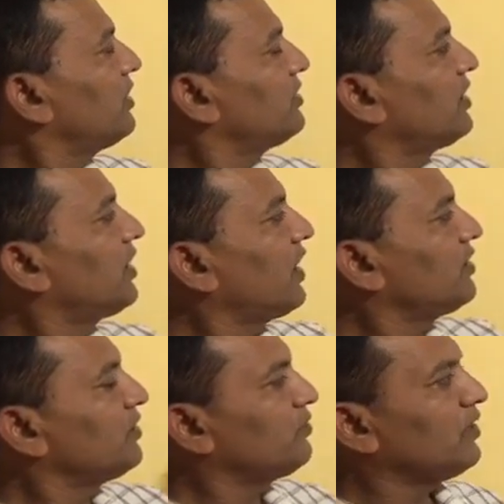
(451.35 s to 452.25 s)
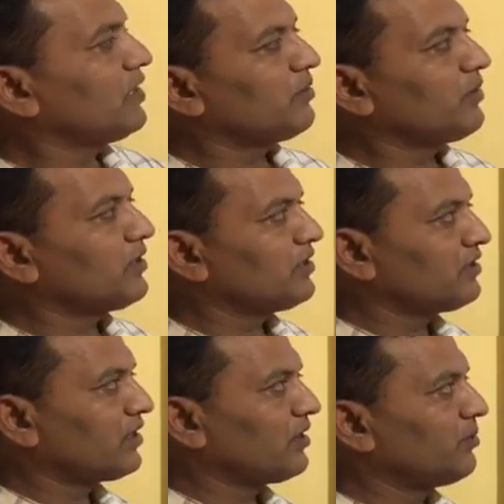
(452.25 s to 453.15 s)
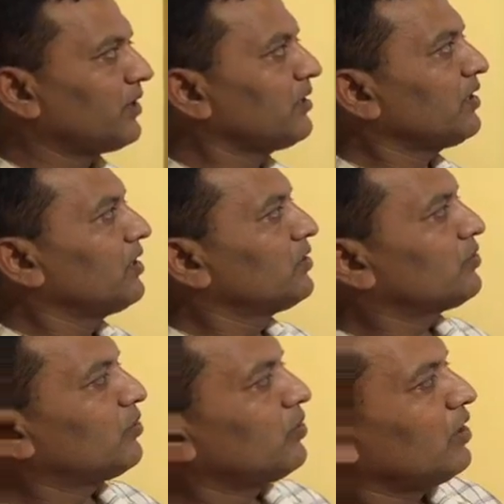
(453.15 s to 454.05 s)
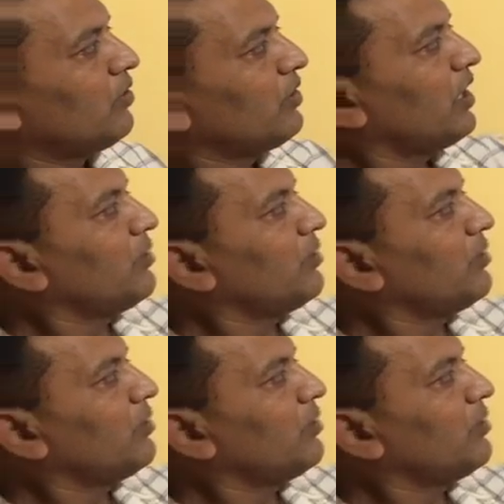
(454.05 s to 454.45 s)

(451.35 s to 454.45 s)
in set A has a unique image in set B, so every